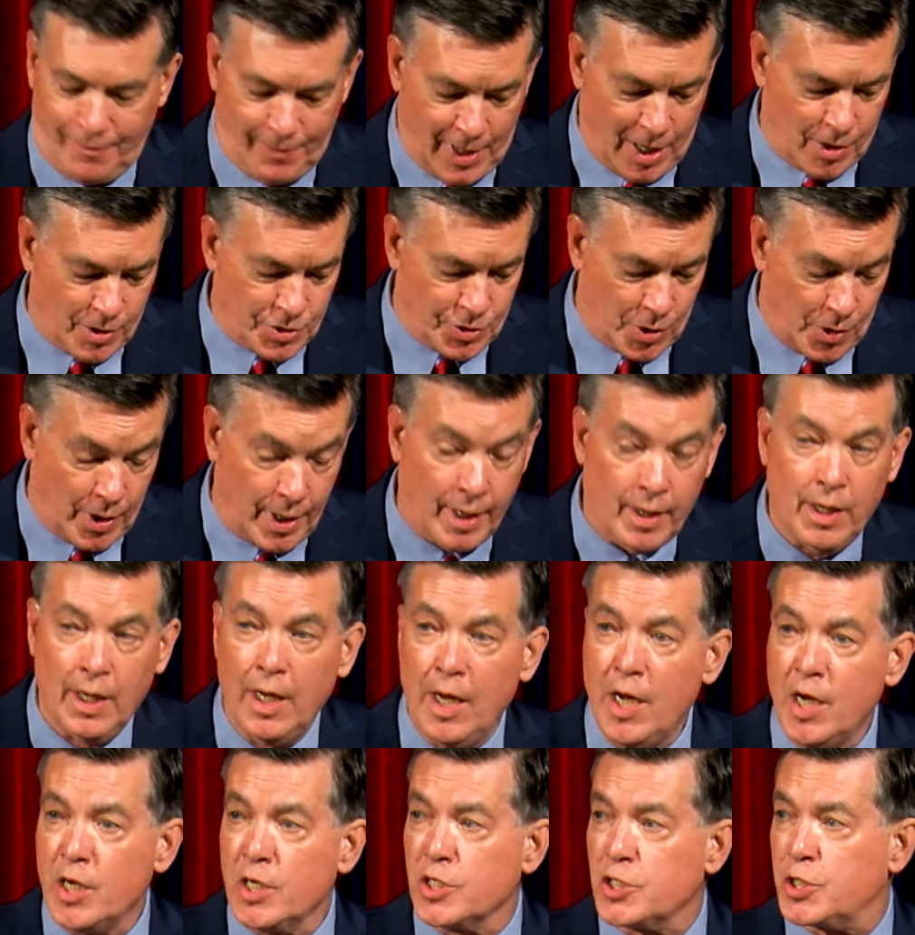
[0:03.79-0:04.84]
of Arizona
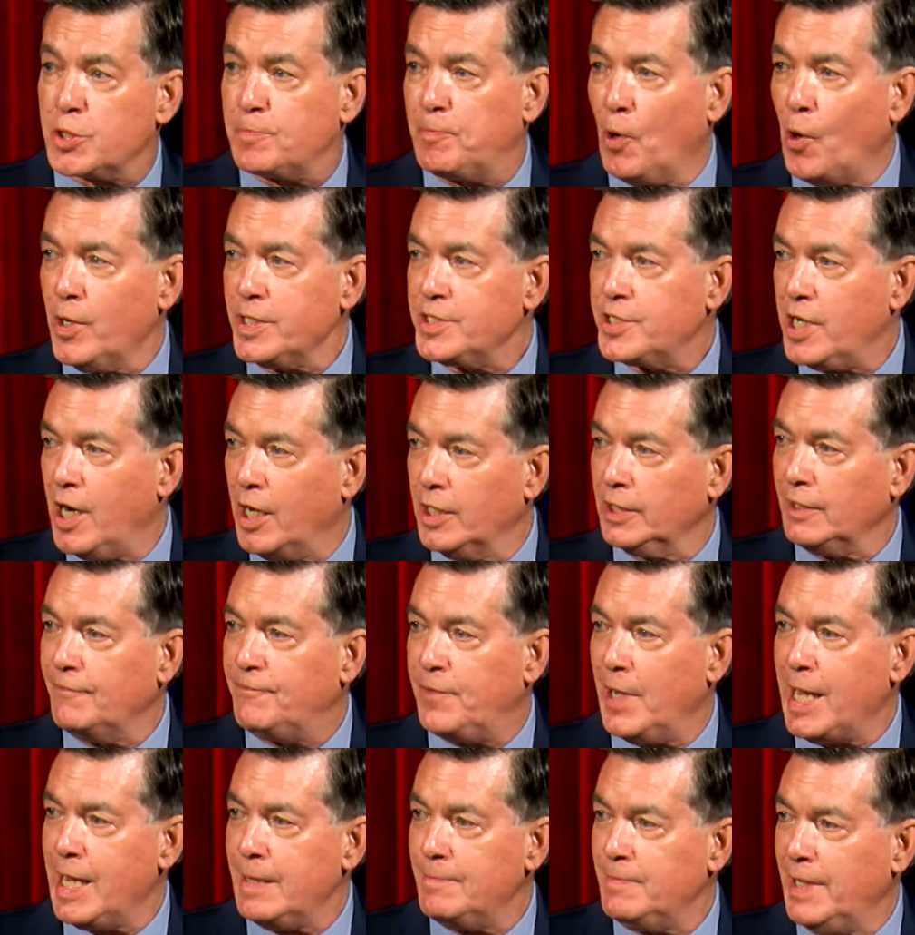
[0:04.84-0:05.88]
Sports Hall of
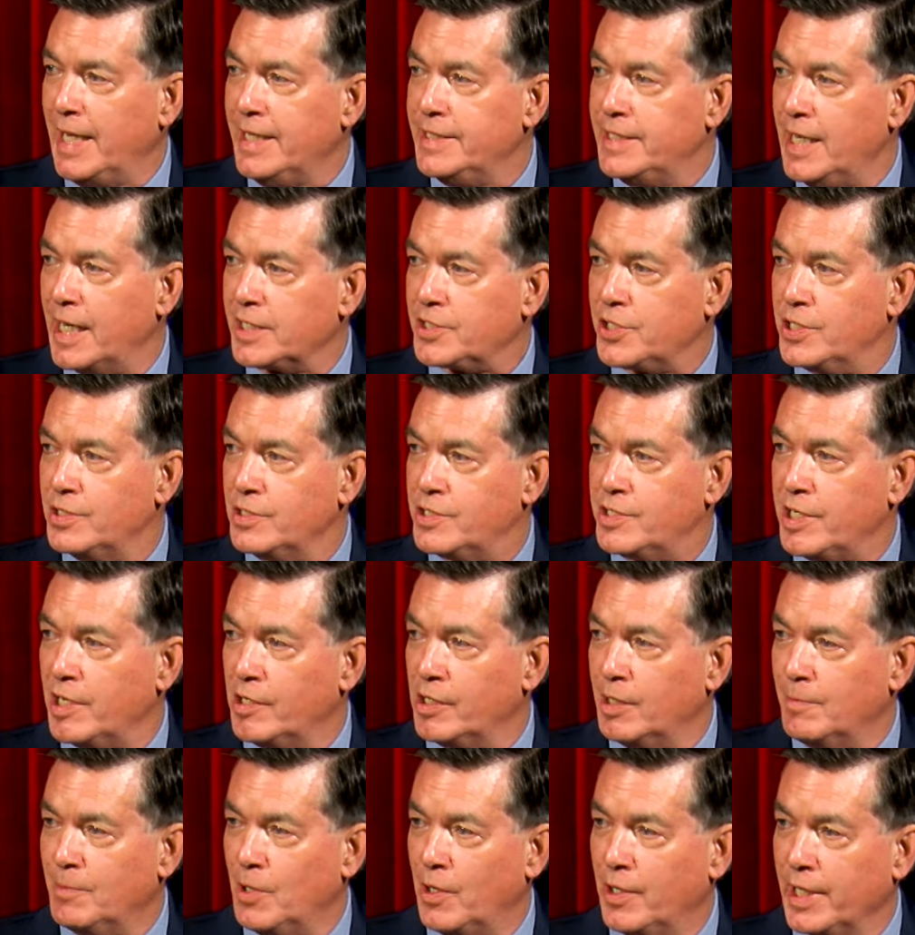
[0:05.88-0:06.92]
Fame induction
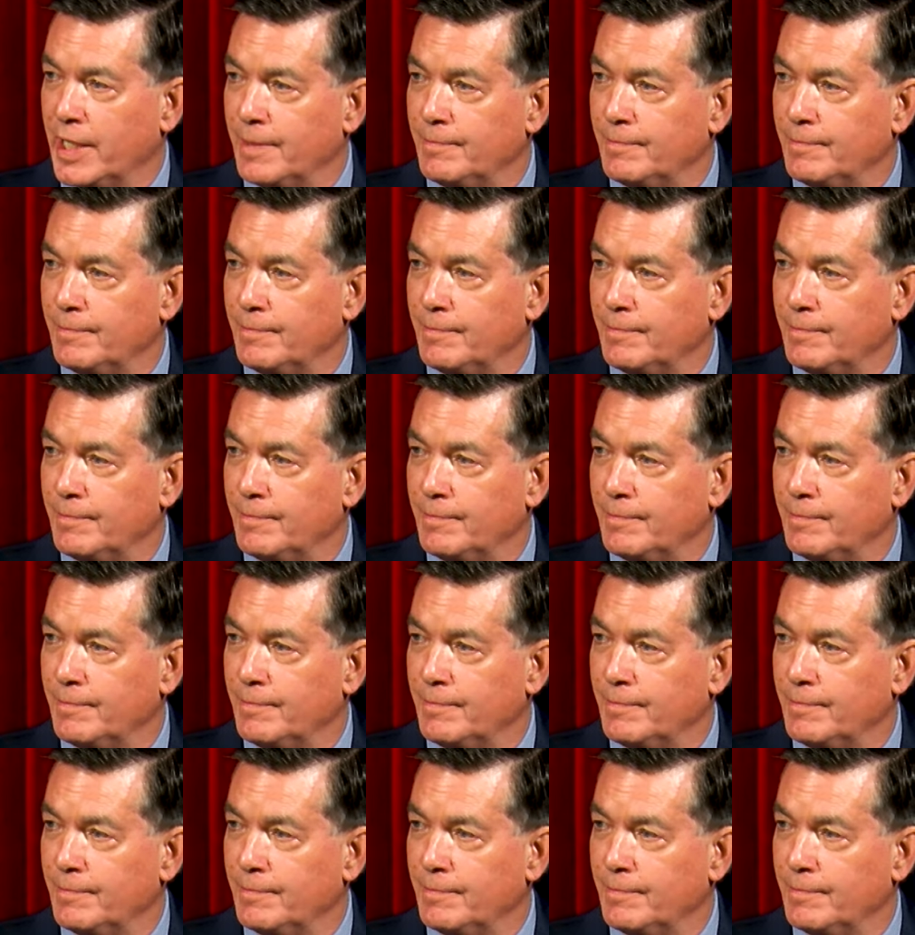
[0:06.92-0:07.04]
ceremony.